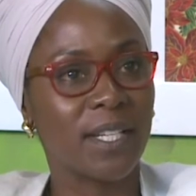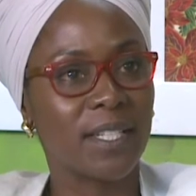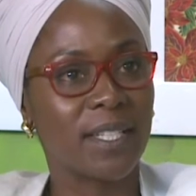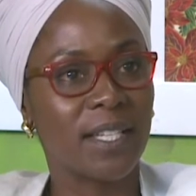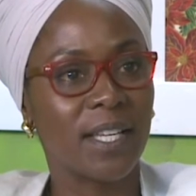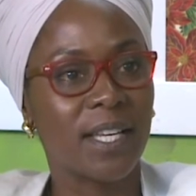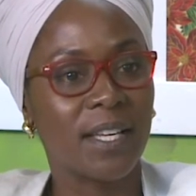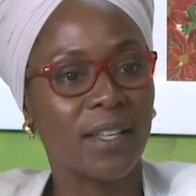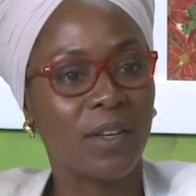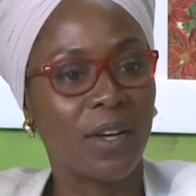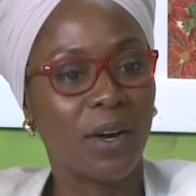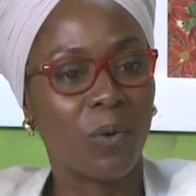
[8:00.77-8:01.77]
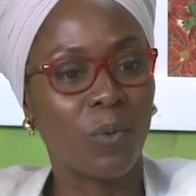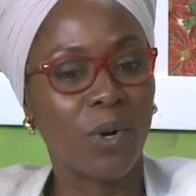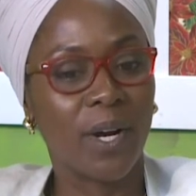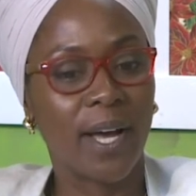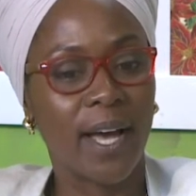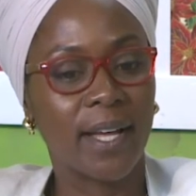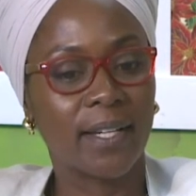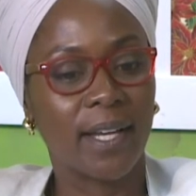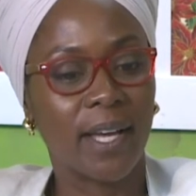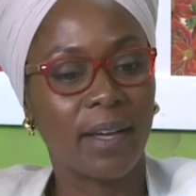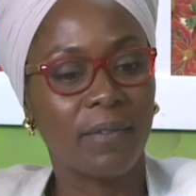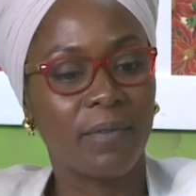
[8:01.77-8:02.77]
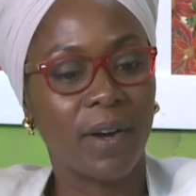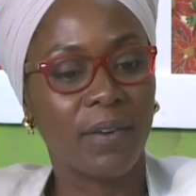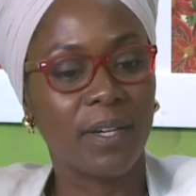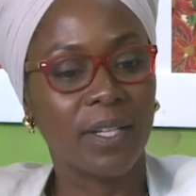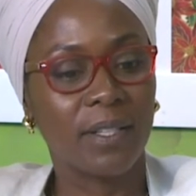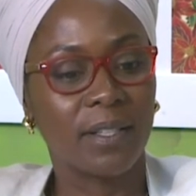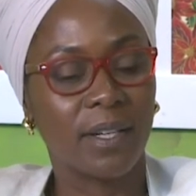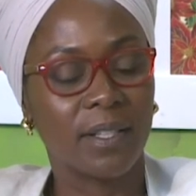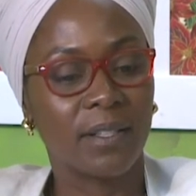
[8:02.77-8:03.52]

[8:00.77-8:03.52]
is, we're at a very